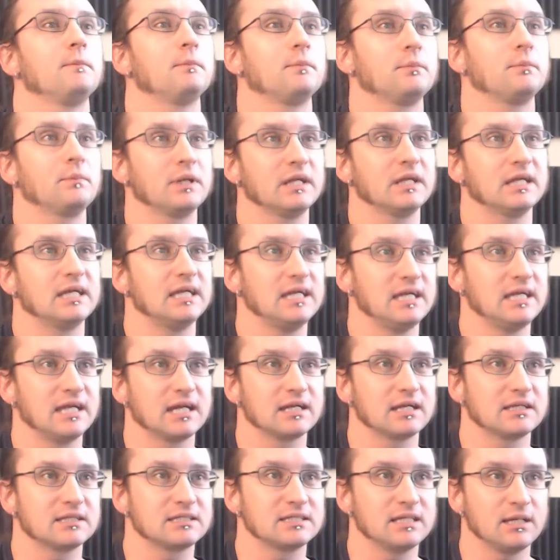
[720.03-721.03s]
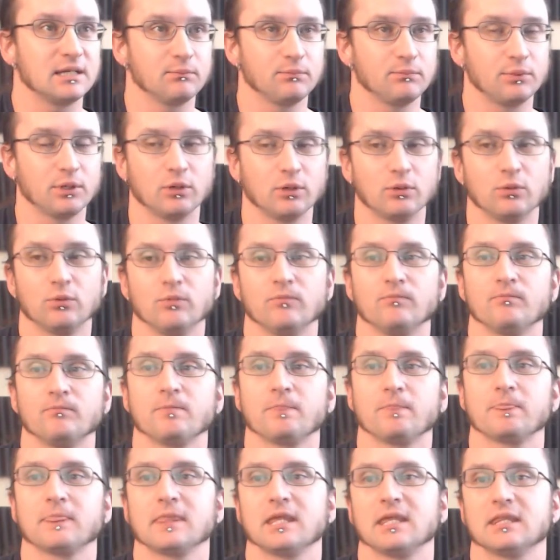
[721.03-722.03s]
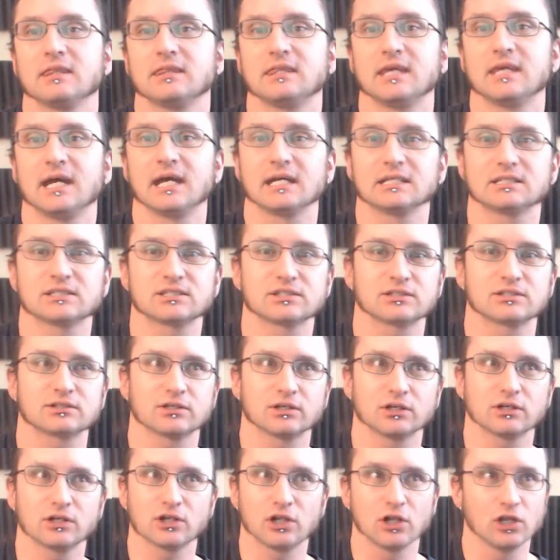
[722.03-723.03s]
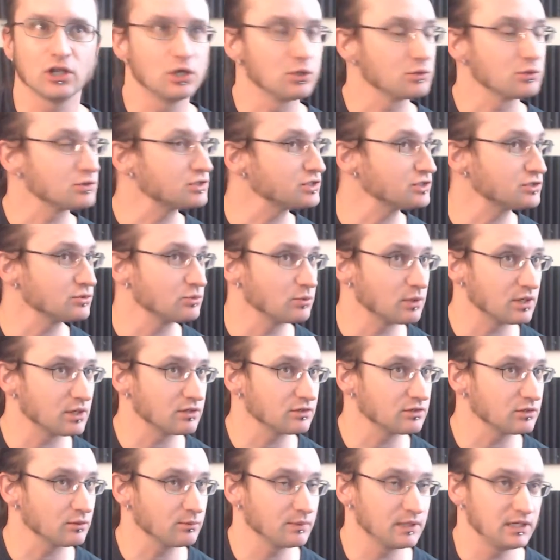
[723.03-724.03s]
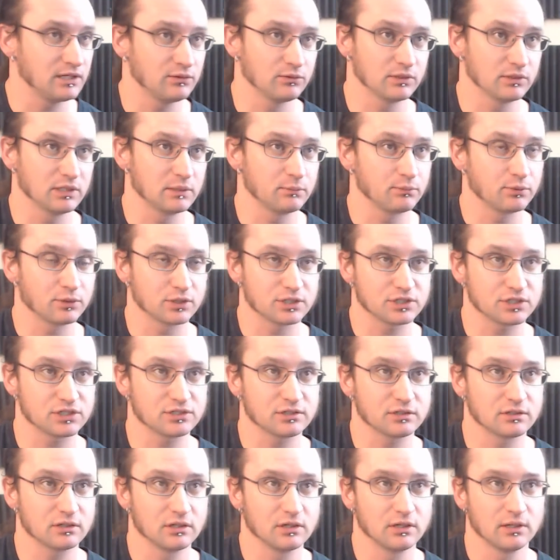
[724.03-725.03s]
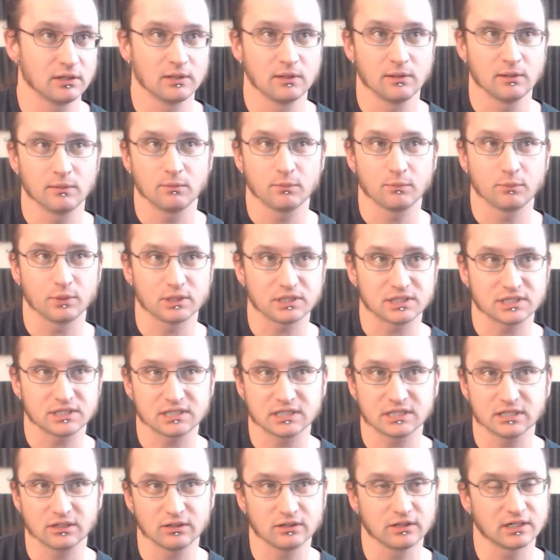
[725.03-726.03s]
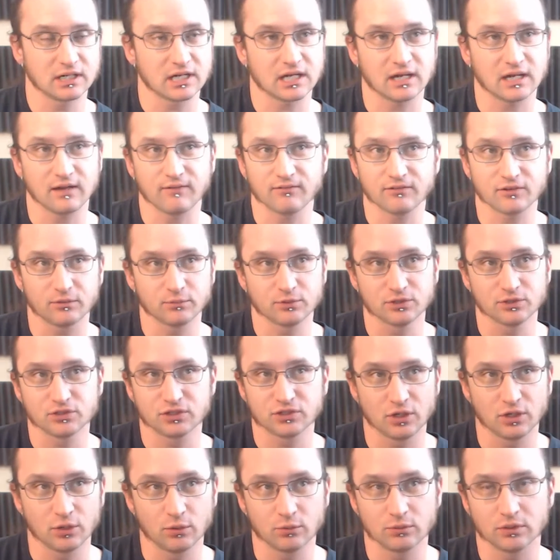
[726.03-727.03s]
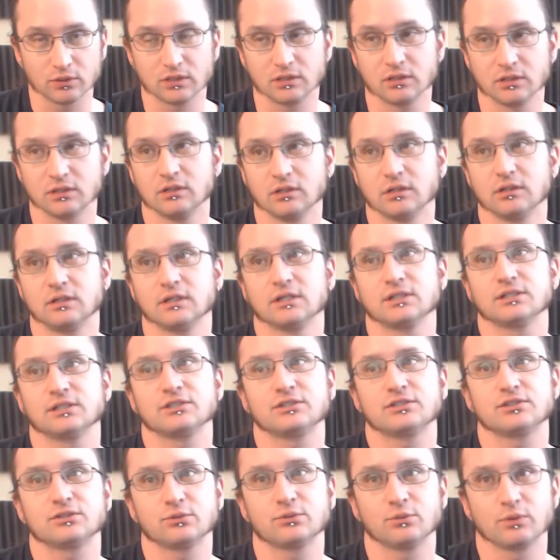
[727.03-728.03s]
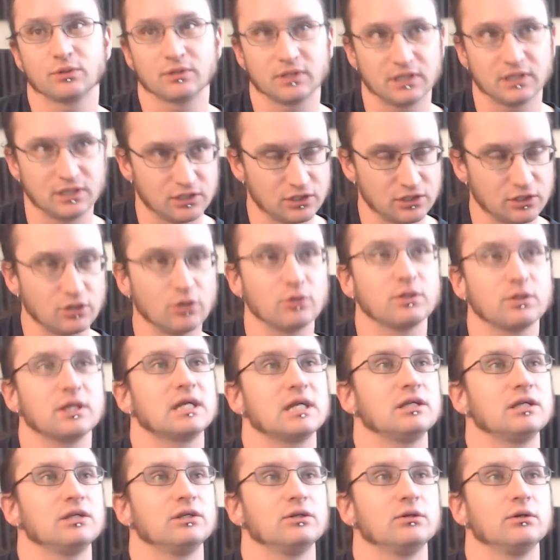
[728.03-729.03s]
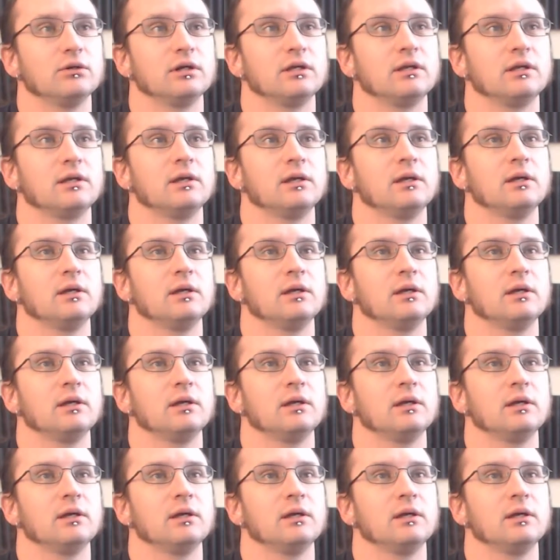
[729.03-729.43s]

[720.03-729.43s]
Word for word: playing at a tempo that's close to where they're being really pushed, but still in a comfortable zone to where they know they can do it